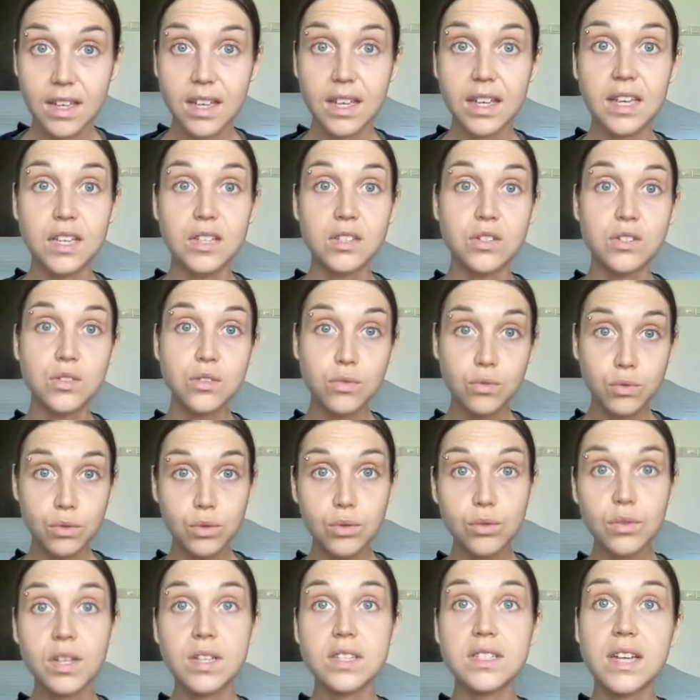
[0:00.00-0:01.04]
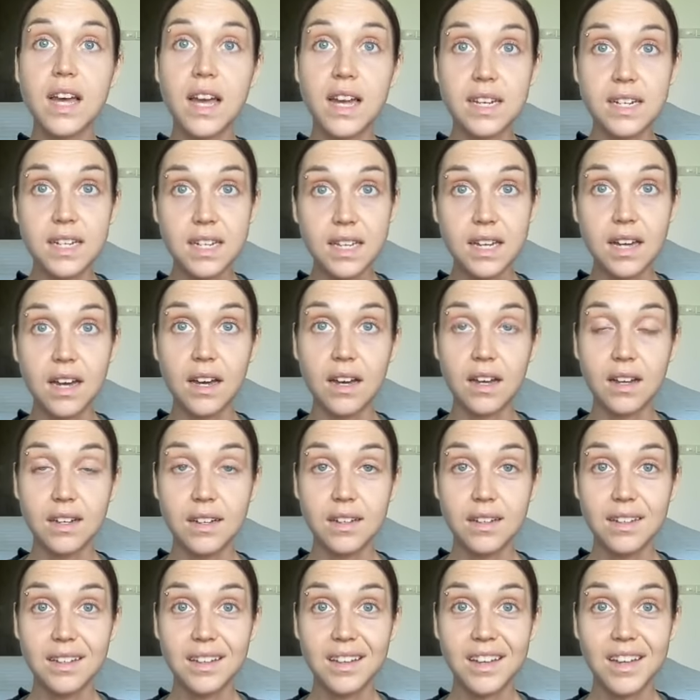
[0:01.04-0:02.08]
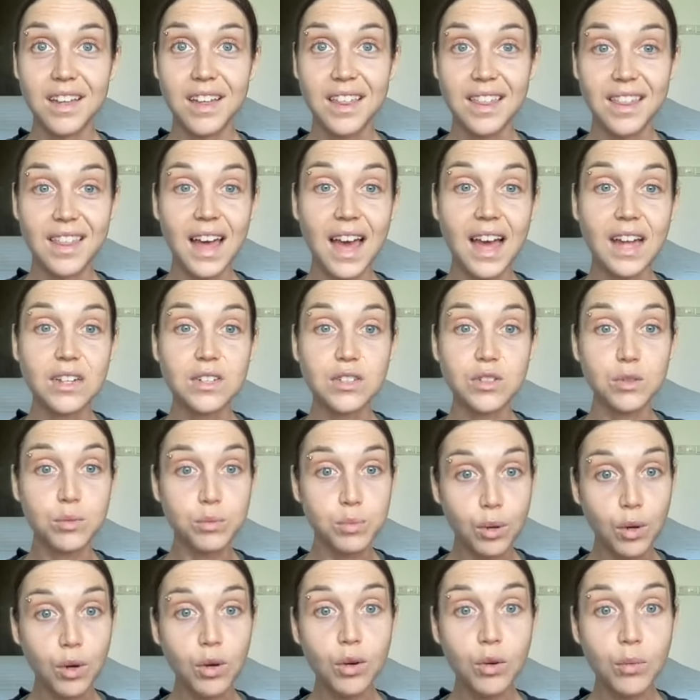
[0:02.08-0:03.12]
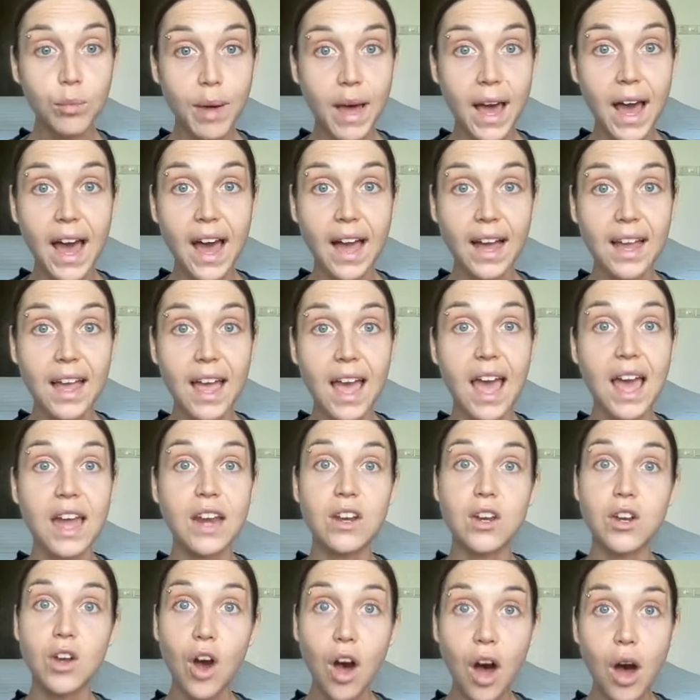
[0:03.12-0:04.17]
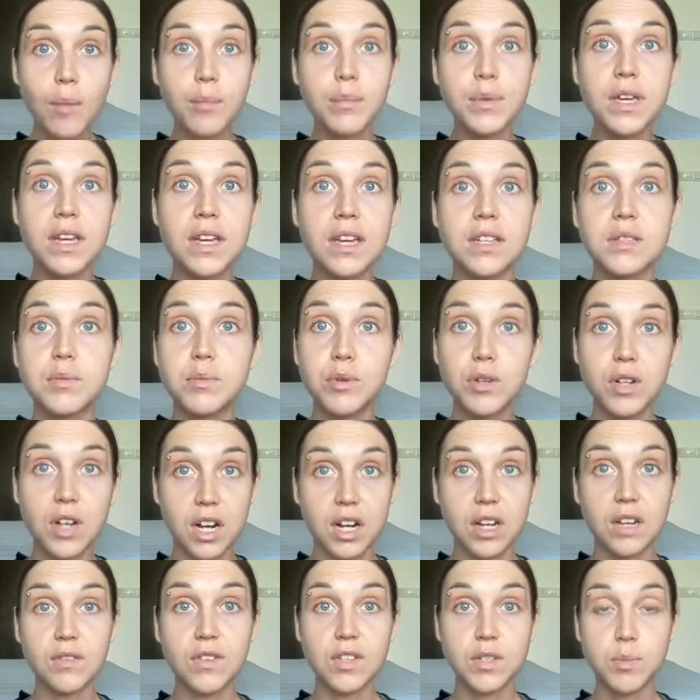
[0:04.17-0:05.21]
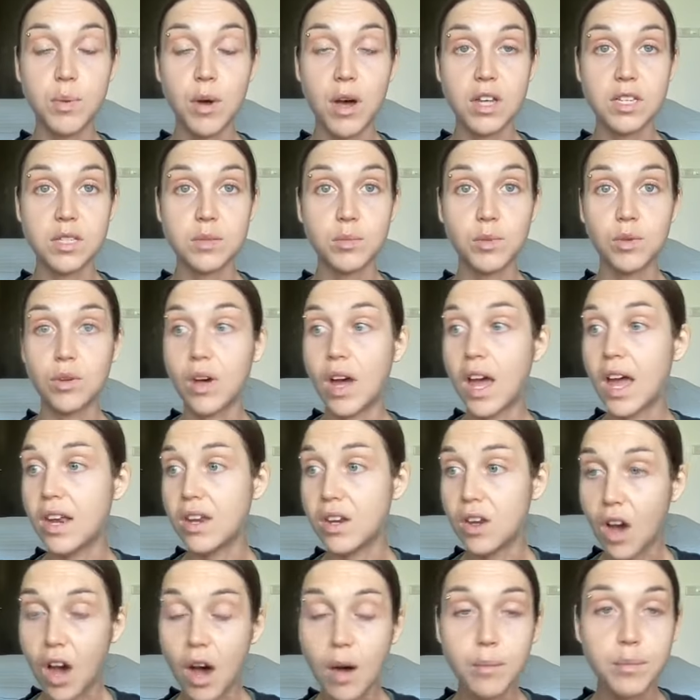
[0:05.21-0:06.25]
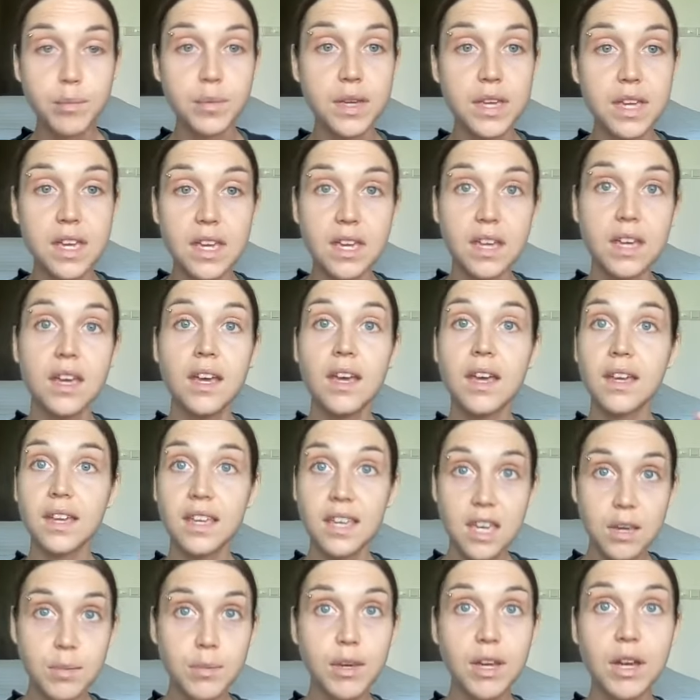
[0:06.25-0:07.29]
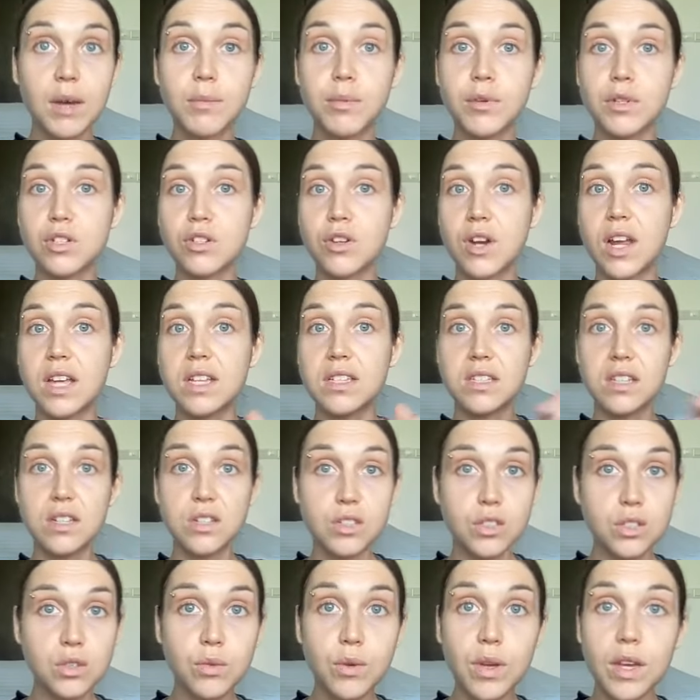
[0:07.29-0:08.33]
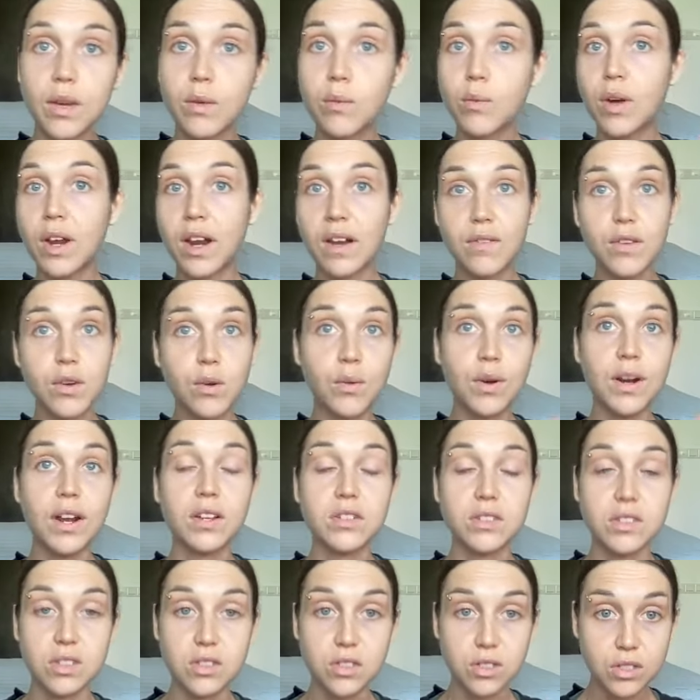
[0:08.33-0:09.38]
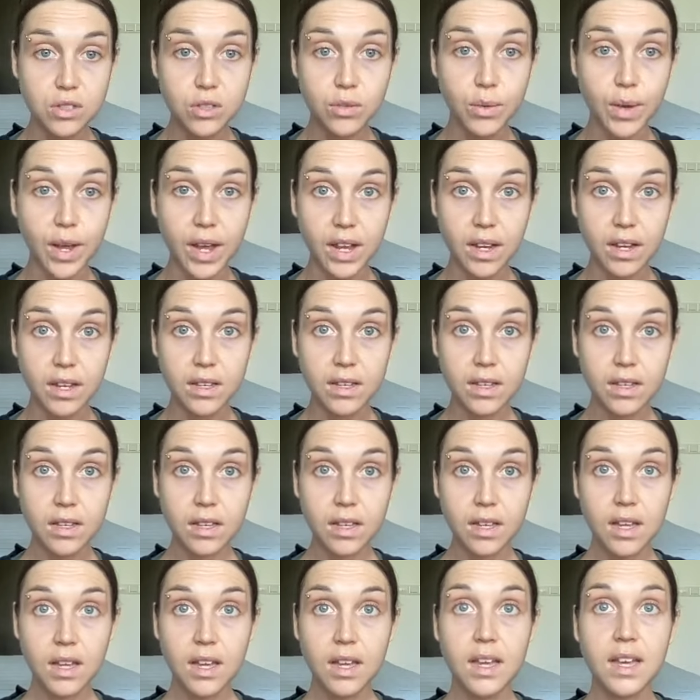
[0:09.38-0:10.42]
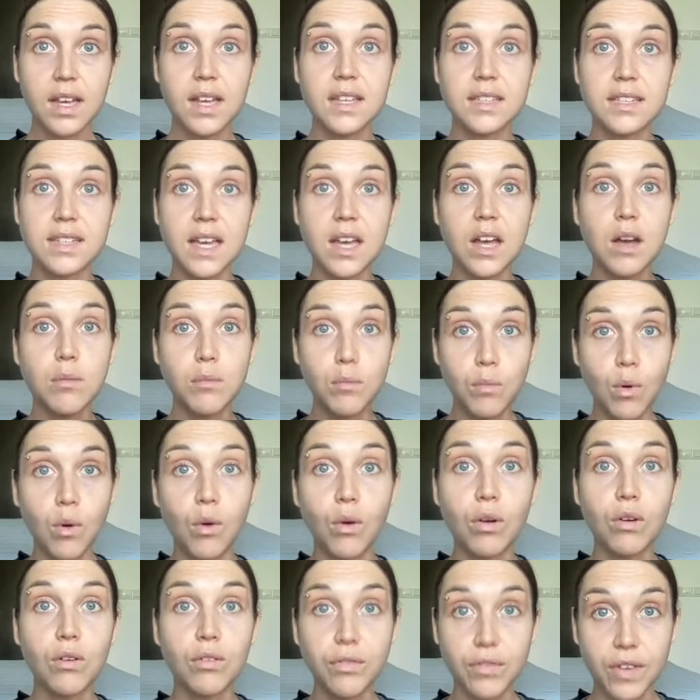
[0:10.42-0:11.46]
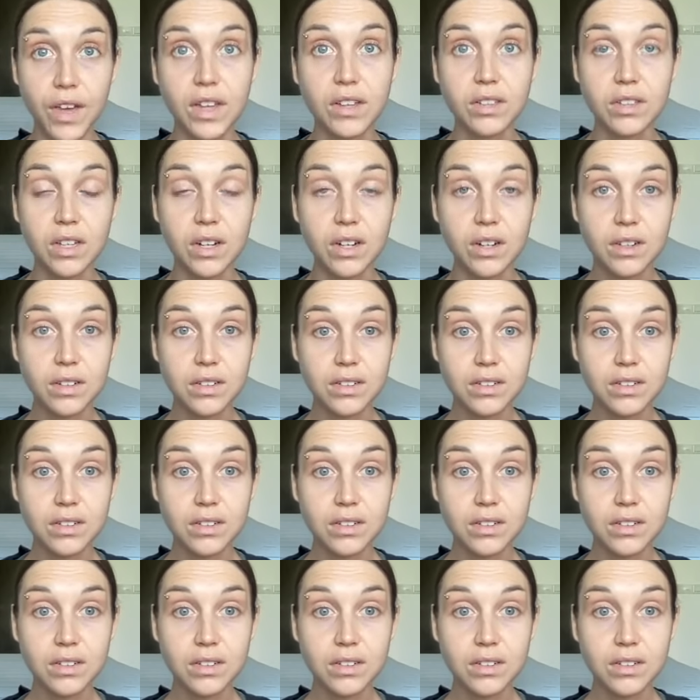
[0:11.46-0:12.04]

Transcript: is through this idea that to pull back and not be as productive as possible and not be keeping up with trends and doing what everyone else is doing is like a moral failure.